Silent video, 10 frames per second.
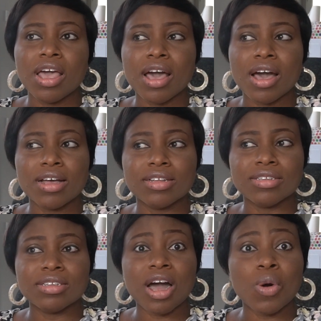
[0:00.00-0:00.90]

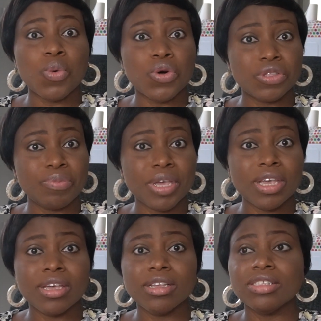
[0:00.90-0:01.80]
and I would
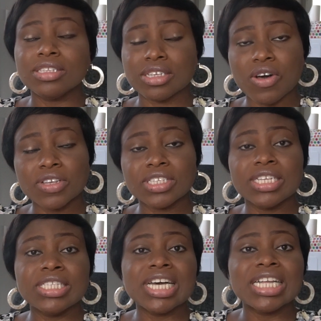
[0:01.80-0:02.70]
be
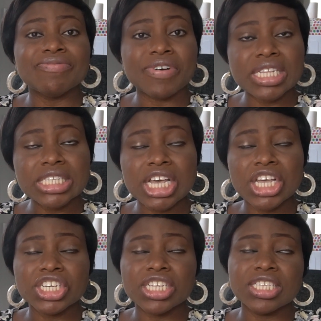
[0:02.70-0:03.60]
discussing the
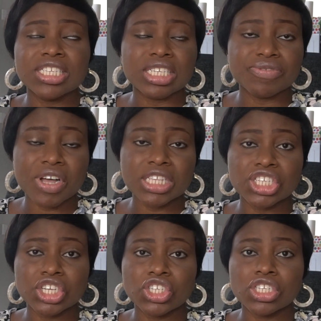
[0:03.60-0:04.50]
advantage and
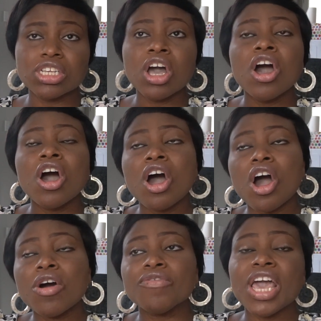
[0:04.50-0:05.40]
disadvantages
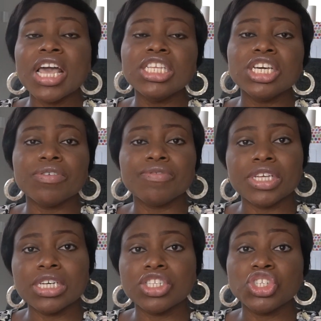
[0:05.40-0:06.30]
of any of
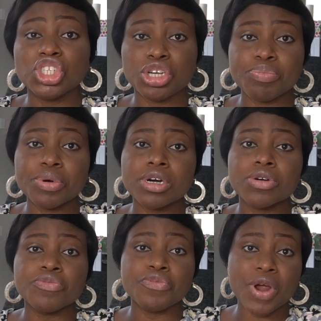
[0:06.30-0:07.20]
those
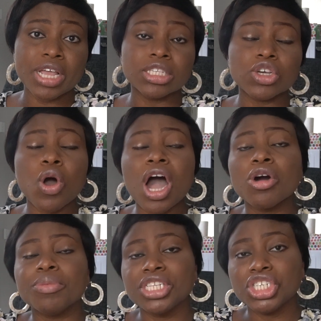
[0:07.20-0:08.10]
cheaper rent or
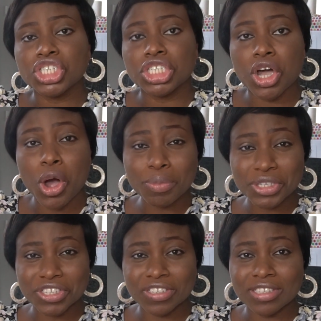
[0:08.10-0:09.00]
accommodation
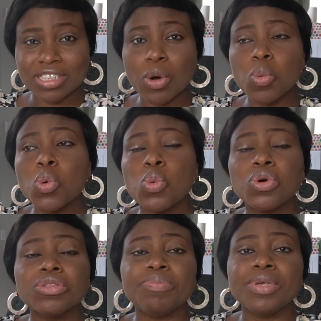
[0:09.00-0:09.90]
options that we
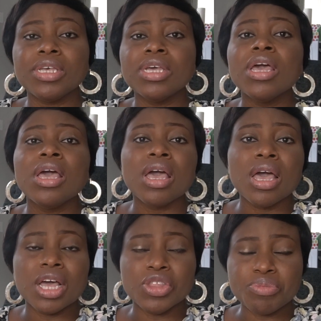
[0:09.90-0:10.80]
would be
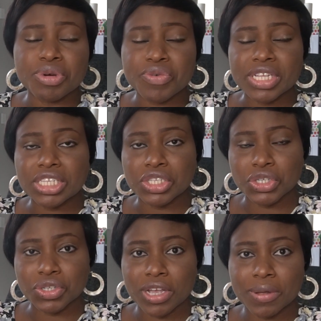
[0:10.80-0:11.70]
enumerating
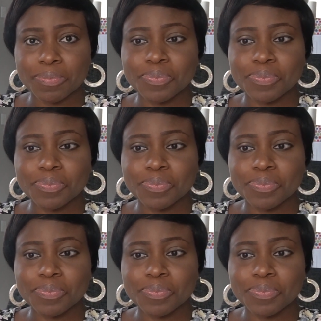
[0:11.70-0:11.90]
today.